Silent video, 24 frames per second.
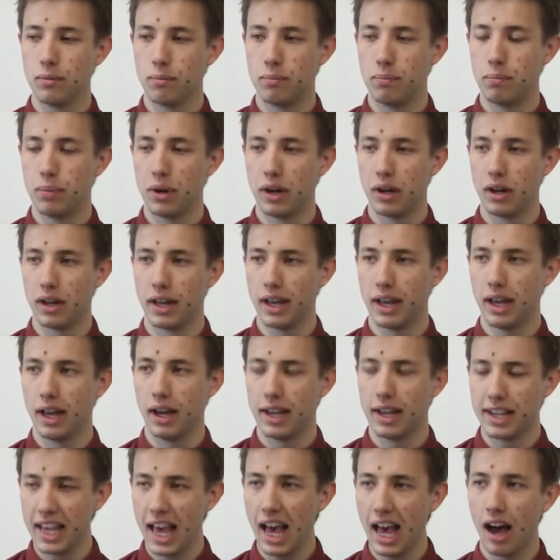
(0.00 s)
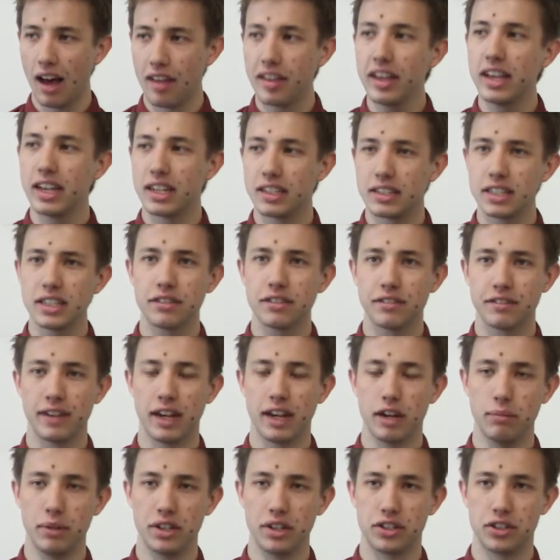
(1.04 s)
But yeah, I think it did
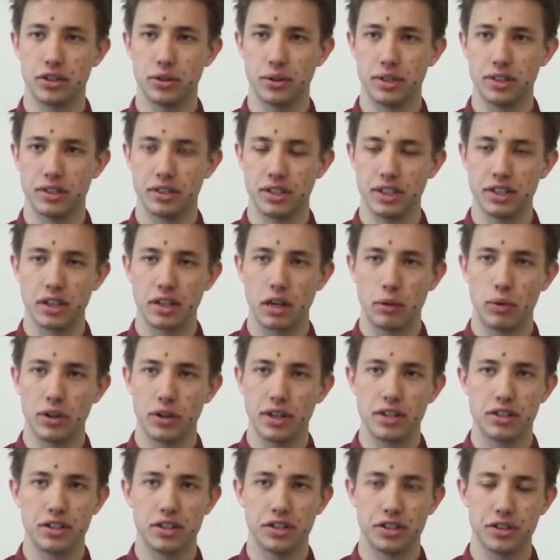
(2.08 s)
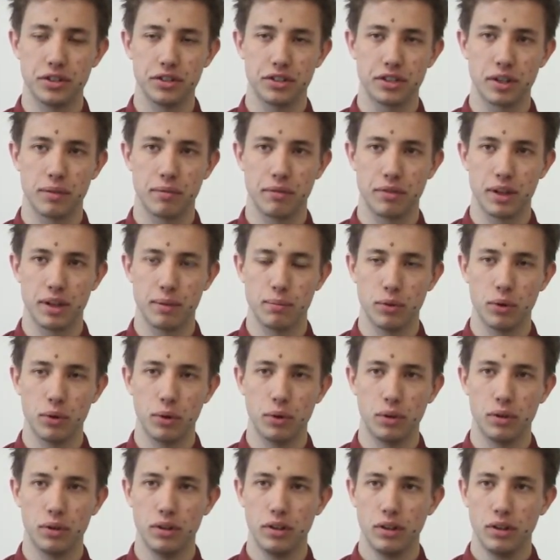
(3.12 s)
affect my choices. I wanted to do something
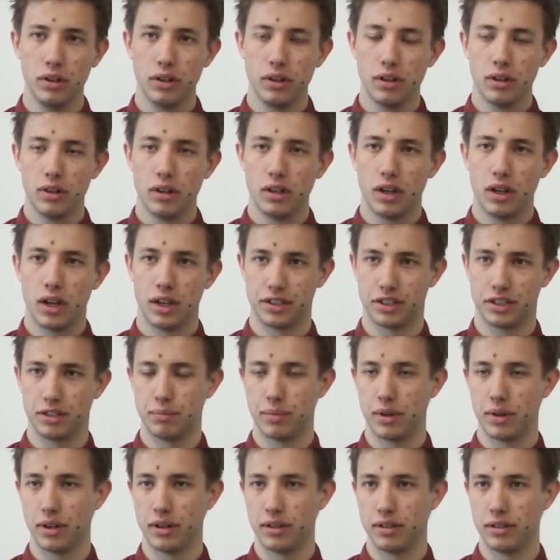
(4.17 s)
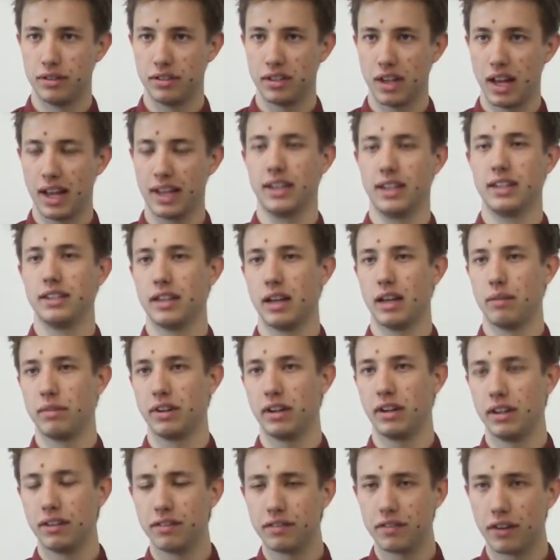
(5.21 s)
more, I suppose,
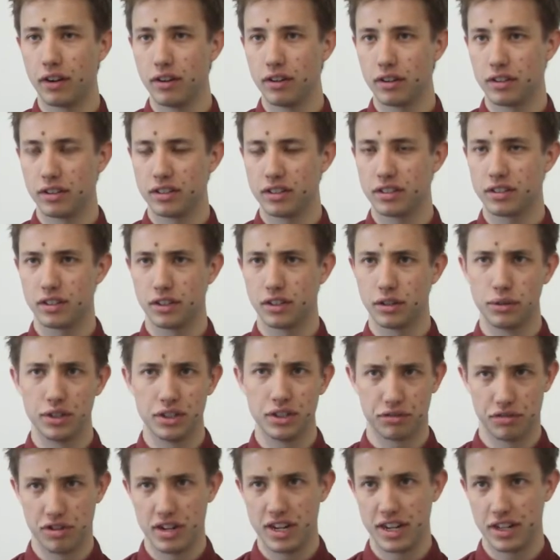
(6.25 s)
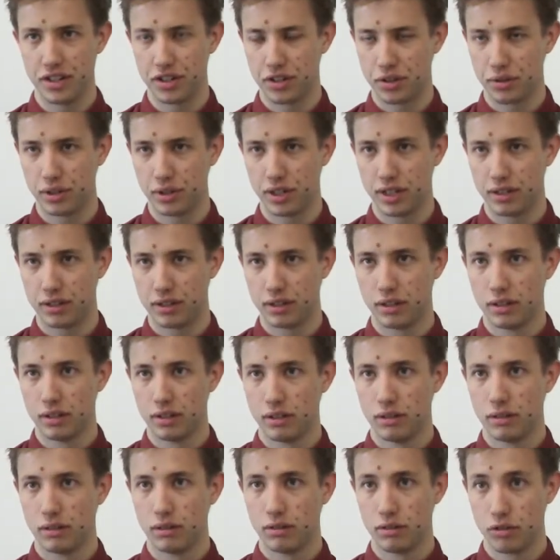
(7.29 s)
academically focused. I always really enjoyed
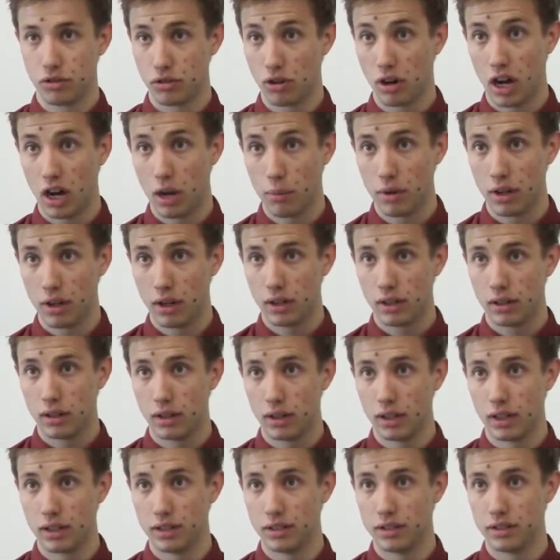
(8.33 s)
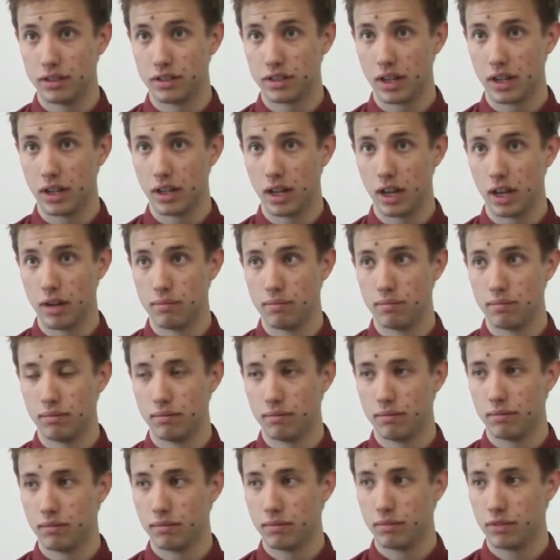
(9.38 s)
drama and,
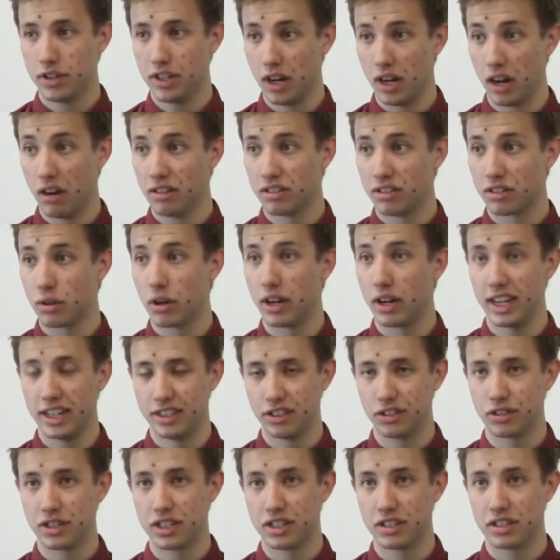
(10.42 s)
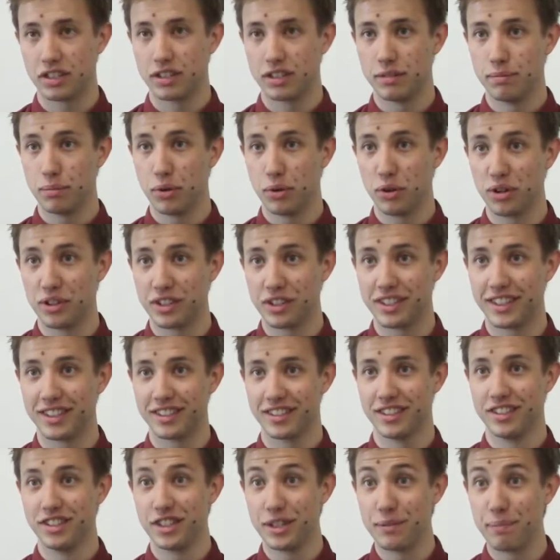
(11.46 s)
you know, I was quite interested in politics
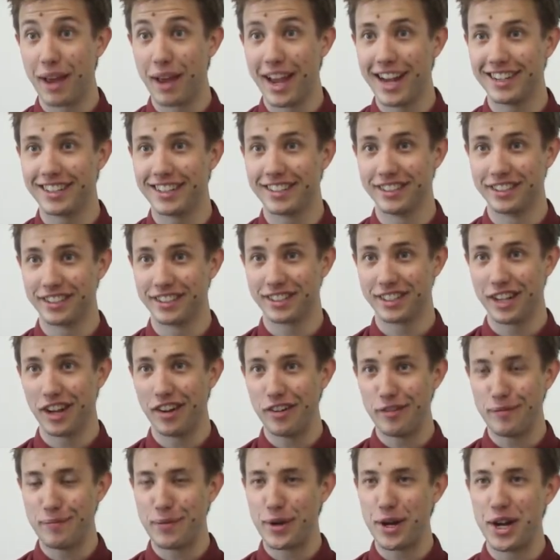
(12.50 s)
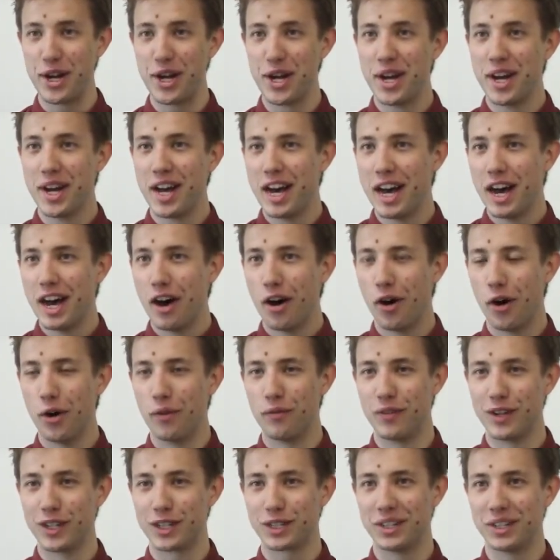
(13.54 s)
and debating and stuff, but
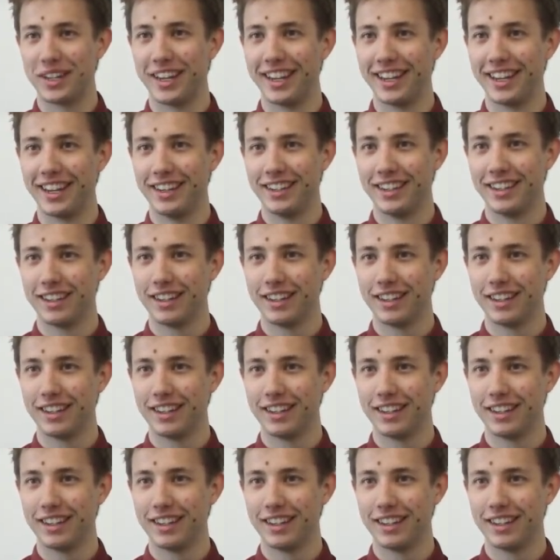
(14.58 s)
obviously